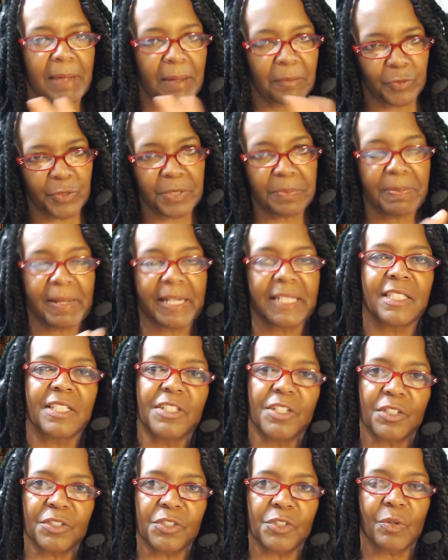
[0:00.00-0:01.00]
I'm
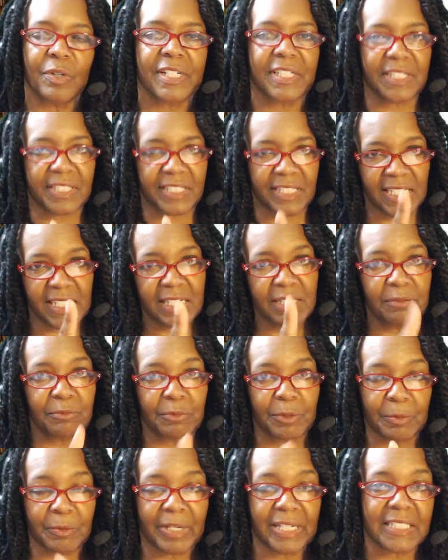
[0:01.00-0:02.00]
respecting your choice. See,
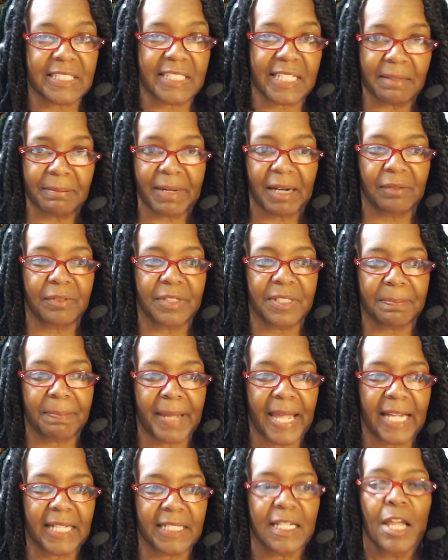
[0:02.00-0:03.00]
remember what I said about
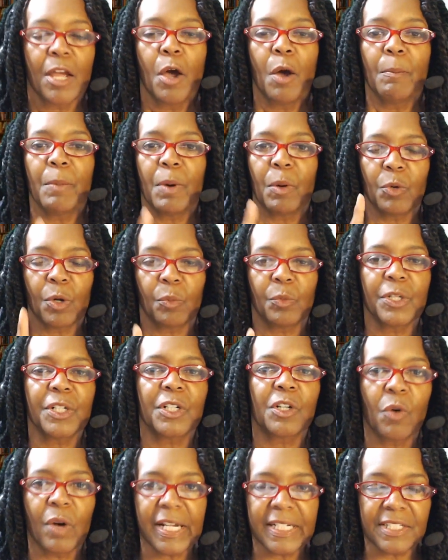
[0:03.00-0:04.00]
respect? But what we're
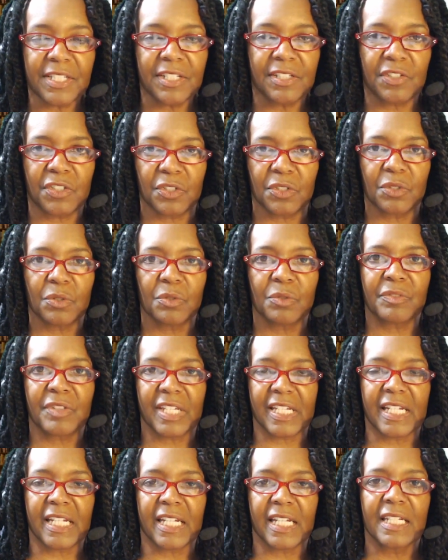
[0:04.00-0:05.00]
going to do
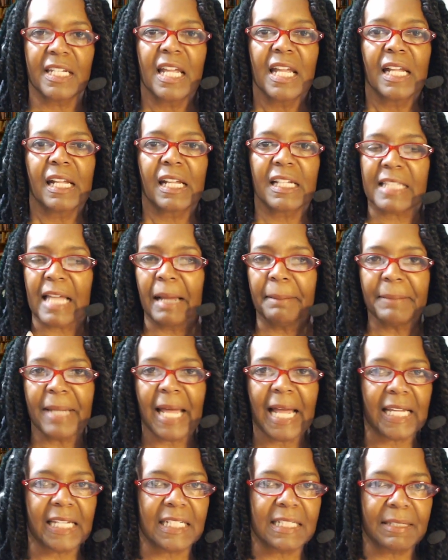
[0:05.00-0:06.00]
then, because I'm
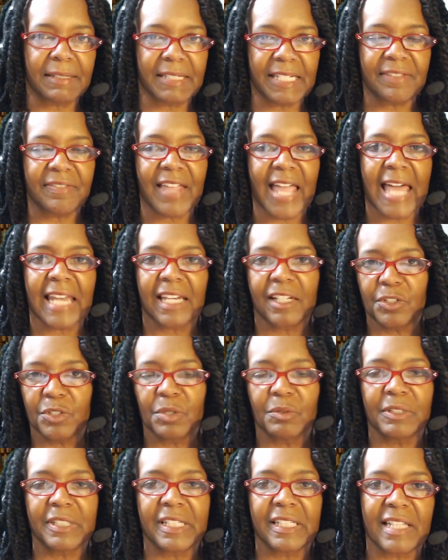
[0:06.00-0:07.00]
not going to eat that, and you
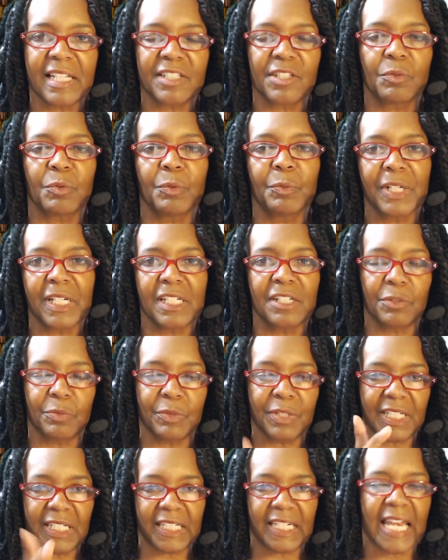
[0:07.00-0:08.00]
don't want to eat that, so what we're going to do,
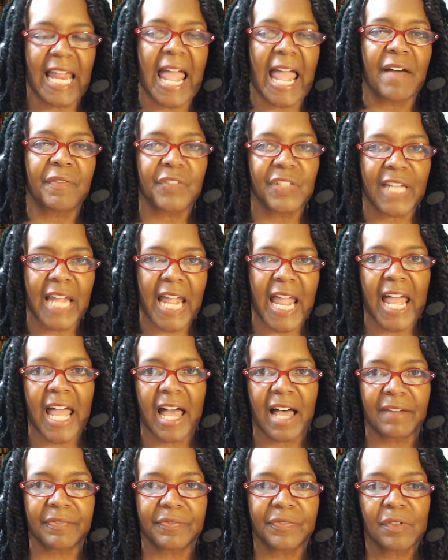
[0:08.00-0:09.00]
we're going to get half and
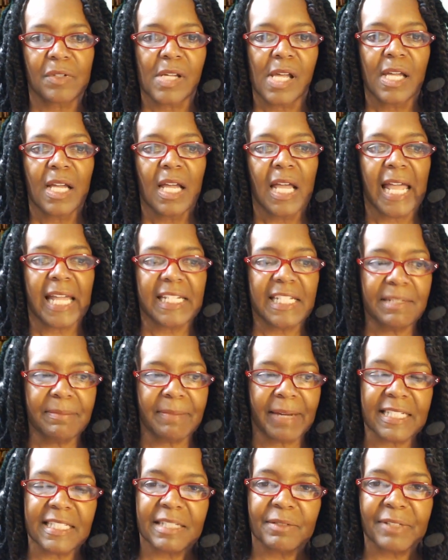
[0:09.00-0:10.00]
half. And he
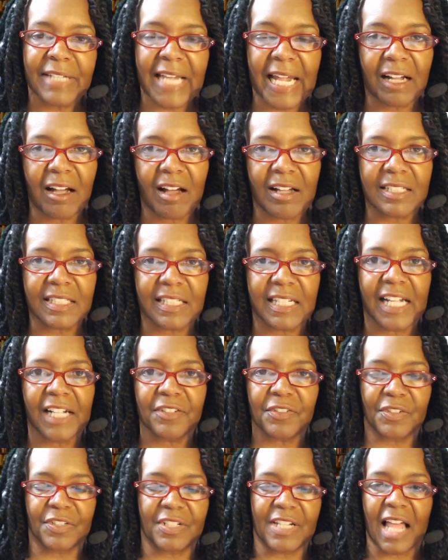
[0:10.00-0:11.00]
might say, Well, that costs an
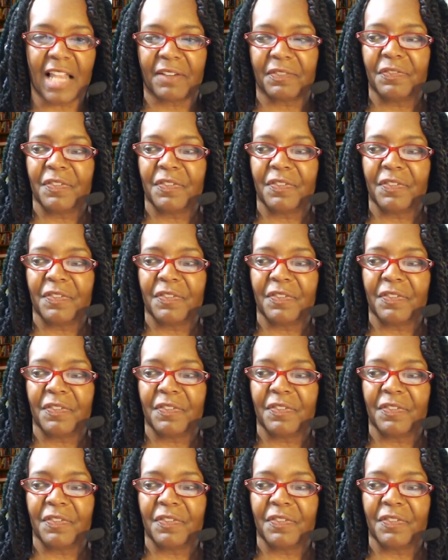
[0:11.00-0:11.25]
extra dollar.